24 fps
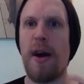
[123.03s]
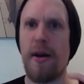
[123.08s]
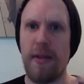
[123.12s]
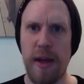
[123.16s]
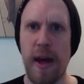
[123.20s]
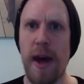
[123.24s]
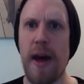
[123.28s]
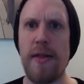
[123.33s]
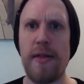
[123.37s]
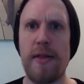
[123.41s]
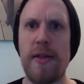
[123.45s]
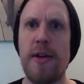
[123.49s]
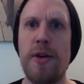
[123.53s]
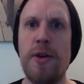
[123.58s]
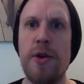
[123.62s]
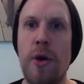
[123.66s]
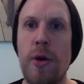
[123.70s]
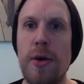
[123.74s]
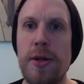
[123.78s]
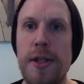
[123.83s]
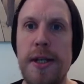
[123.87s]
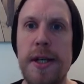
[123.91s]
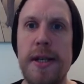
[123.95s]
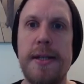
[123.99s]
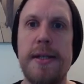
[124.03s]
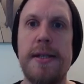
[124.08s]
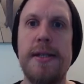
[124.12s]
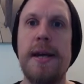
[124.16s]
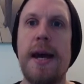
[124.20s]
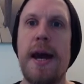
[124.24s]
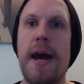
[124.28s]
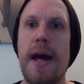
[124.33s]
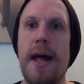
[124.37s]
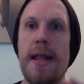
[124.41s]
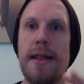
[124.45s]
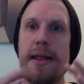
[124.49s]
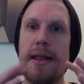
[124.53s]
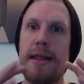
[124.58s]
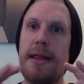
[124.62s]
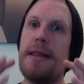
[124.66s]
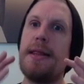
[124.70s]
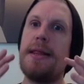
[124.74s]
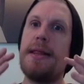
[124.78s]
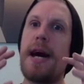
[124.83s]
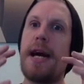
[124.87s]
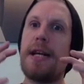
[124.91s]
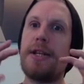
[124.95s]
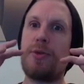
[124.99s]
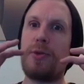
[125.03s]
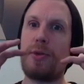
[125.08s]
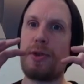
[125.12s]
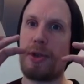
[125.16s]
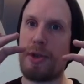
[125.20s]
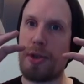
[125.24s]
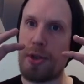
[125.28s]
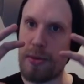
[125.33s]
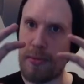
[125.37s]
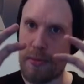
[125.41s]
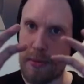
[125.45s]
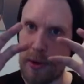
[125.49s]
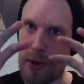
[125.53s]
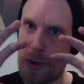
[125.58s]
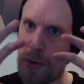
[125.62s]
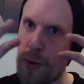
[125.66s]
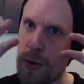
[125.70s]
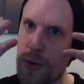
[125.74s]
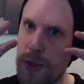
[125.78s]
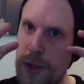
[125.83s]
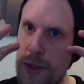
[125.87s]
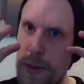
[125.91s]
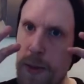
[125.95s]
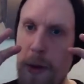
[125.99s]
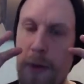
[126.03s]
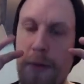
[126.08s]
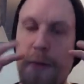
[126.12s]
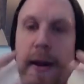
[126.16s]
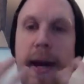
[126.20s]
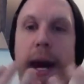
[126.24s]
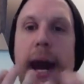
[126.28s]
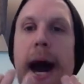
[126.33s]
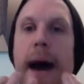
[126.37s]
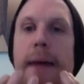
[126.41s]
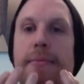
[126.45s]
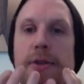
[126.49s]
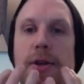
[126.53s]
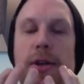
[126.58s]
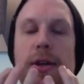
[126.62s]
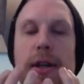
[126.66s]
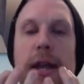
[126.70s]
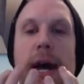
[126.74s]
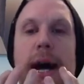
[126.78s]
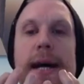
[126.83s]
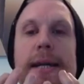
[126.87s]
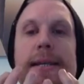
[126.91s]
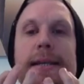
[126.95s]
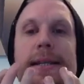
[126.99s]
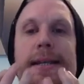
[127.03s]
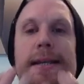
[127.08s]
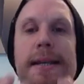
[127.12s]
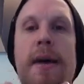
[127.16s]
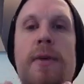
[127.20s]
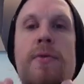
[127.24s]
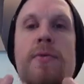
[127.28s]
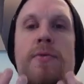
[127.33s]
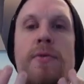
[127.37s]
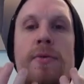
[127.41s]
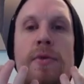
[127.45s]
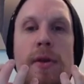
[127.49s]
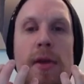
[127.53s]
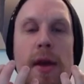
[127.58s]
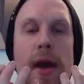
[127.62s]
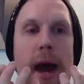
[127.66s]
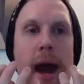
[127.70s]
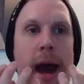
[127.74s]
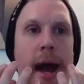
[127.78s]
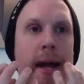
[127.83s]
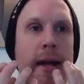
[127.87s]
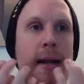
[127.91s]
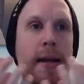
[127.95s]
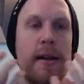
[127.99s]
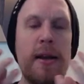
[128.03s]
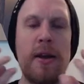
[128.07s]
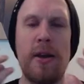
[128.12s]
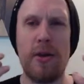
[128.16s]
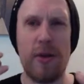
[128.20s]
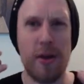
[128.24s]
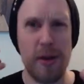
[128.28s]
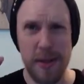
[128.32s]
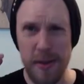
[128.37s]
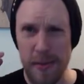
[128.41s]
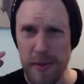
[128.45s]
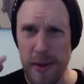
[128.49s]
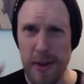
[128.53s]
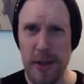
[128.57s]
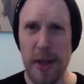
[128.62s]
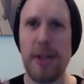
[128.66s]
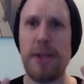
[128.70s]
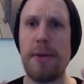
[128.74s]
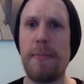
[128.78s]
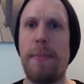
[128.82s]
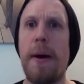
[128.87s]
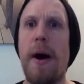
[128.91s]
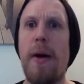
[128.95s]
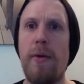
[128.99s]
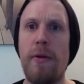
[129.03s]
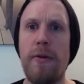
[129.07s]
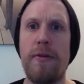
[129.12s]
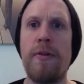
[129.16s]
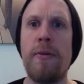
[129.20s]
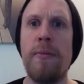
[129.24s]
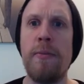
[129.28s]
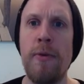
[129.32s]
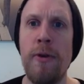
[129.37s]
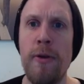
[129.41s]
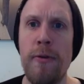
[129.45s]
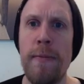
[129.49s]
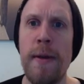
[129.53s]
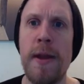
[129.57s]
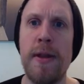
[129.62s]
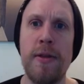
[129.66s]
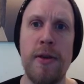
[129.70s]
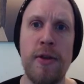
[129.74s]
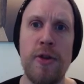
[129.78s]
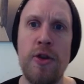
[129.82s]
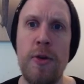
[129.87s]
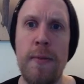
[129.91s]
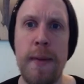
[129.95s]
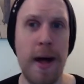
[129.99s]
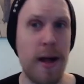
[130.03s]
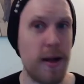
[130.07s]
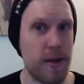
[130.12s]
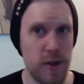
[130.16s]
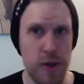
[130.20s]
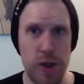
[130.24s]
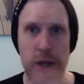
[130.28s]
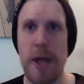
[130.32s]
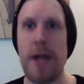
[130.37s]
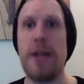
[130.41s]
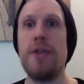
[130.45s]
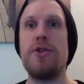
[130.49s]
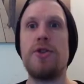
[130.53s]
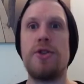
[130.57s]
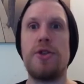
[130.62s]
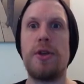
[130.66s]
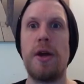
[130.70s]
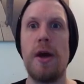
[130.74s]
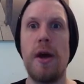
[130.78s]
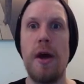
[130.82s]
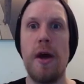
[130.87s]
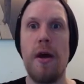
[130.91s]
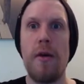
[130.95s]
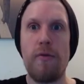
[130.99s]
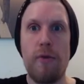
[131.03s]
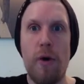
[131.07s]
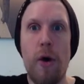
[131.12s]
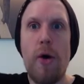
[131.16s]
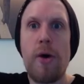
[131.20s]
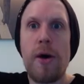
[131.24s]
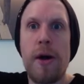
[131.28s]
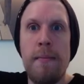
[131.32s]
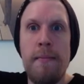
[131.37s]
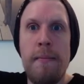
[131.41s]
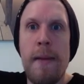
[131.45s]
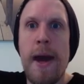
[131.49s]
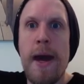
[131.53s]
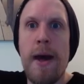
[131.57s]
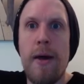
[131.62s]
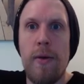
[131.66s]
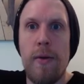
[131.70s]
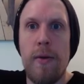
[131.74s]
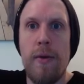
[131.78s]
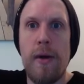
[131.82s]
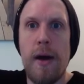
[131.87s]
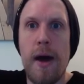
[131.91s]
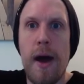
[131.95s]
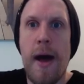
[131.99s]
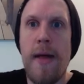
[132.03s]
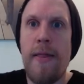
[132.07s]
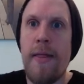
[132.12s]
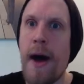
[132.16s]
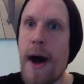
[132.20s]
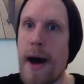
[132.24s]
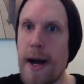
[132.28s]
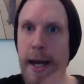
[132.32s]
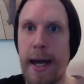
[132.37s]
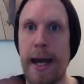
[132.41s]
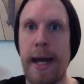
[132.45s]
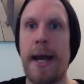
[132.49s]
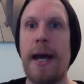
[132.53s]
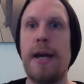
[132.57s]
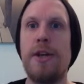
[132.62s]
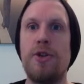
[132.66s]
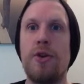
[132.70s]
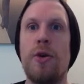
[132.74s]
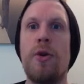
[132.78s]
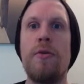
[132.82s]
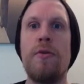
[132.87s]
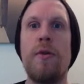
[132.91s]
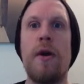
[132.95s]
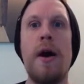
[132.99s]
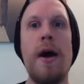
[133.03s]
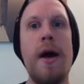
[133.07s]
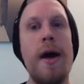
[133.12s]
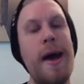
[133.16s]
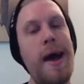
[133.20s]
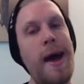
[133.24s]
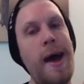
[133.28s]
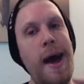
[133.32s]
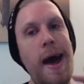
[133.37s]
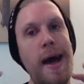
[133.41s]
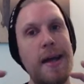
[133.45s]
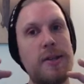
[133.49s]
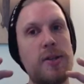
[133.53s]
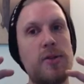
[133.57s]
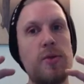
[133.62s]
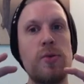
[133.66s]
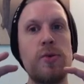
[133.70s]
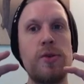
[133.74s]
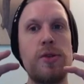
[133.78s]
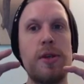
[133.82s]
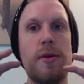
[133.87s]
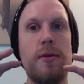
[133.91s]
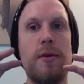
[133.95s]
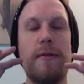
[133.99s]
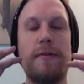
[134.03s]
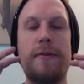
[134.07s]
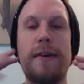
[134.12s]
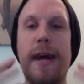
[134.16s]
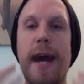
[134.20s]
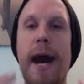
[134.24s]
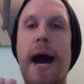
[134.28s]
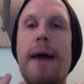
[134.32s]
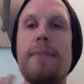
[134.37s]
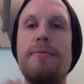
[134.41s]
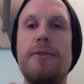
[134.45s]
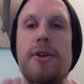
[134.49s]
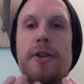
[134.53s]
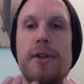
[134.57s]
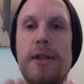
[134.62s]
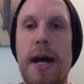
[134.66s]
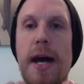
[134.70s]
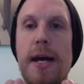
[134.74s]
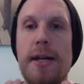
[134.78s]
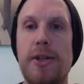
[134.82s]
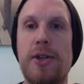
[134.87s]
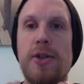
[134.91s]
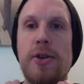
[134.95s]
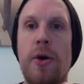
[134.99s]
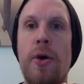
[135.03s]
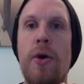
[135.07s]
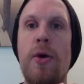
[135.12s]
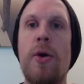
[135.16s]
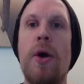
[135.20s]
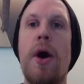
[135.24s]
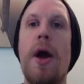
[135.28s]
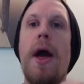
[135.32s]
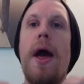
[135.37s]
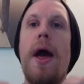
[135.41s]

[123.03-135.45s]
or the, the noughties that's what Stone Sour have captured, that sound, and um, you know, because such a powerful movement, the new metal changed rock and metal and that kind of genre. And Stone Sour have captured that song,